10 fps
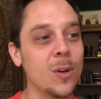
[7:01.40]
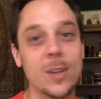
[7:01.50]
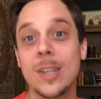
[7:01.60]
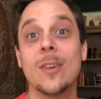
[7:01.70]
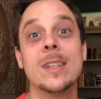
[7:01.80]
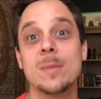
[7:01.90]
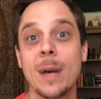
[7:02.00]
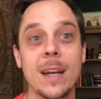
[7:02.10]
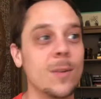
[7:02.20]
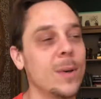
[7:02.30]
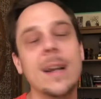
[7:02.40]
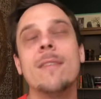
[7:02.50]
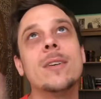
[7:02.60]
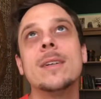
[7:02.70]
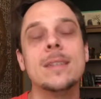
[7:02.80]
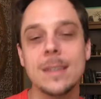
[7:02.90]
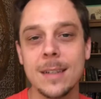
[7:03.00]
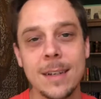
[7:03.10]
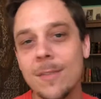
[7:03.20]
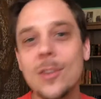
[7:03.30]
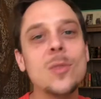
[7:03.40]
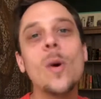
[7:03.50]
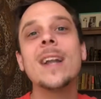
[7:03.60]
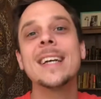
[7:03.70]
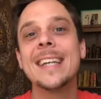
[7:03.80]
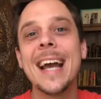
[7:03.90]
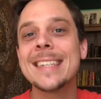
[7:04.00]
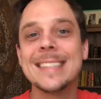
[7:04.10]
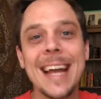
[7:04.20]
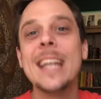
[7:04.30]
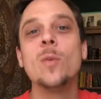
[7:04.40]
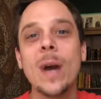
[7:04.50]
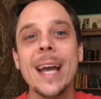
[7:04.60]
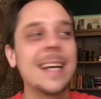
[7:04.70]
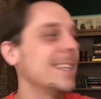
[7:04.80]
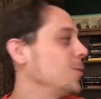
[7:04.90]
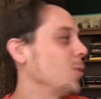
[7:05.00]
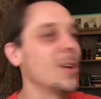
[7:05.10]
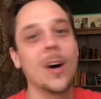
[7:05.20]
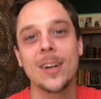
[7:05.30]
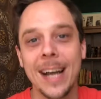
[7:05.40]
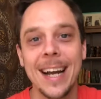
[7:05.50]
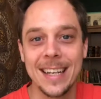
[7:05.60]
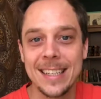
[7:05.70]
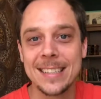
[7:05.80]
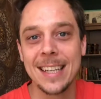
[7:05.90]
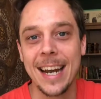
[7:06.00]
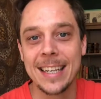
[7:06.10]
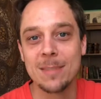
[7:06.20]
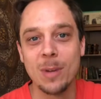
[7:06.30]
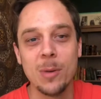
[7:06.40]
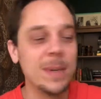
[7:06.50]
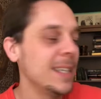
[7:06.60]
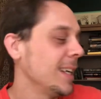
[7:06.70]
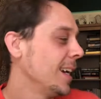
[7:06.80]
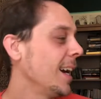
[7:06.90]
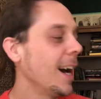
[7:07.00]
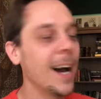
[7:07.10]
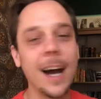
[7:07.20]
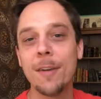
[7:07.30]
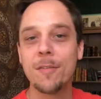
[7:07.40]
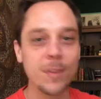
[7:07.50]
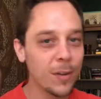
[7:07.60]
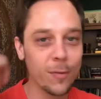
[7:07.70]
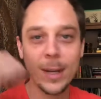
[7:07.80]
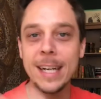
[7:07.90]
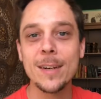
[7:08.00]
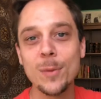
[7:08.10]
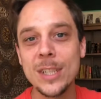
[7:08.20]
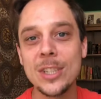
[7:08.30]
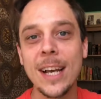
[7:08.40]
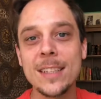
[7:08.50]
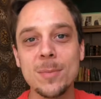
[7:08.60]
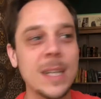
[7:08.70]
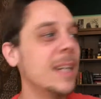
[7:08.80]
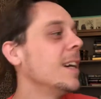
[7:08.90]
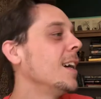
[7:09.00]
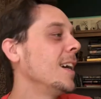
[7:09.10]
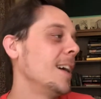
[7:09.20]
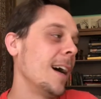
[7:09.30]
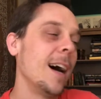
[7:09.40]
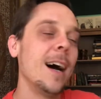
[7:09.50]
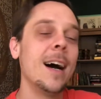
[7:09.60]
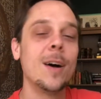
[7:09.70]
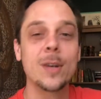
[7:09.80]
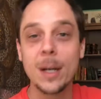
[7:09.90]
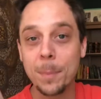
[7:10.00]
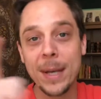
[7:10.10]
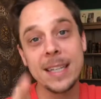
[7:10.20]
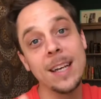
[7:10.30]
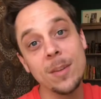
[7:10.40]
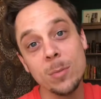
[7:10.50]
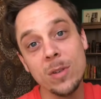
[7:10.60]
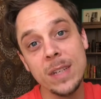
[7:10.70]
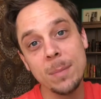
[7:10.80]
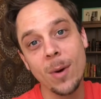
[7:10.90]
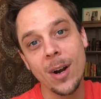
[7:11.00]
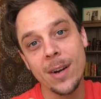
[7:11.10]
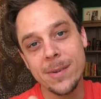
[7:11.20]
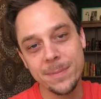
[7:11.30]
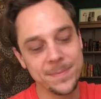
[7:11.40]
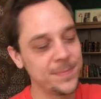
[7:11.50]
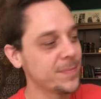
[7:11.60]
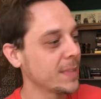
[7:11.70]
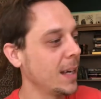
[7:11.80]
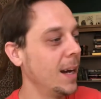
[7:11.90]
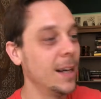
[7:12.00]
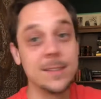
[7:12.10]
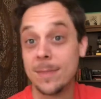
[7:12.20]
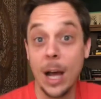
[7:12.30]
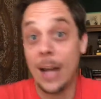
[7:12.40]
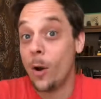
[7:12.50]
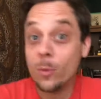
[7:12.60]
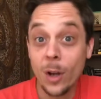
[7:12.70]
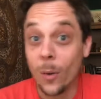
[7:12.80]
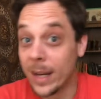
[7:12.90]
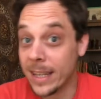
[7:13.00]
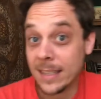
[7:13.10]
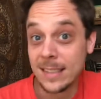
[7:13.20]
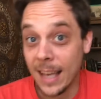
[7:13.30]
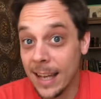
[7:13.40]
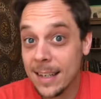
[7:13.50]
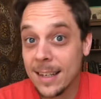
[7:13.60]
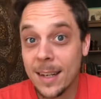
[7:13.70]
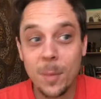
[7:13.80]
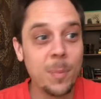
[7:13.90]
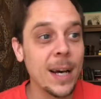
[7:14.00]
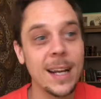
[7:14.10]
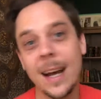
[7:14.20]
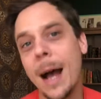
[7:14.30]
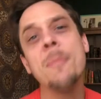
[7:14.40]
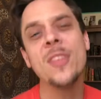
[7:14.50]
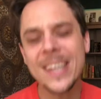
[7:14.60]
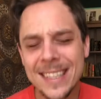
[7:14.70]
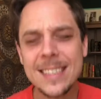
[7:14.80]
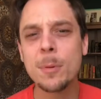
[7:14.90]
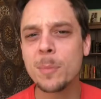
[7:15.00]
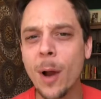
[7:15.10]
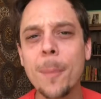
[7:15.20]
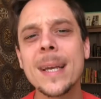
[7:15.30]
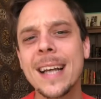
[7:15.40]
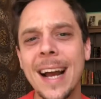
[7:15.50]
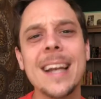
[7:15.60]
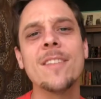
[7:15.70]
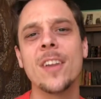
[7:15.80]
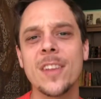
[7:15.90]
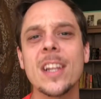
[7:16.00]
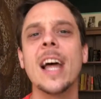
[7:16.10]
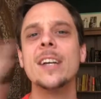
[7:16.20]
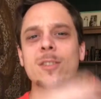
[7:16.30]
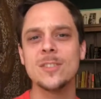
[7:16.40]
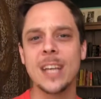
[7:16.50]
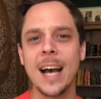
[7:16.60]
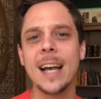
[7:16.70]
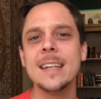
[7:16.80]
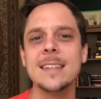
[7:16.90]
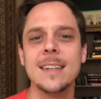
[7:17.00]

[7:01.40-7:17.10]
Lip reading: are curious about it or whatever, if you just want to connect in any way, because we're all kind of inside at the moment, feel free to reach out to me. We're going to pick another movie tomorrow. I don't know what it is yet, but I'm thinking something probably kind of on the lighter side.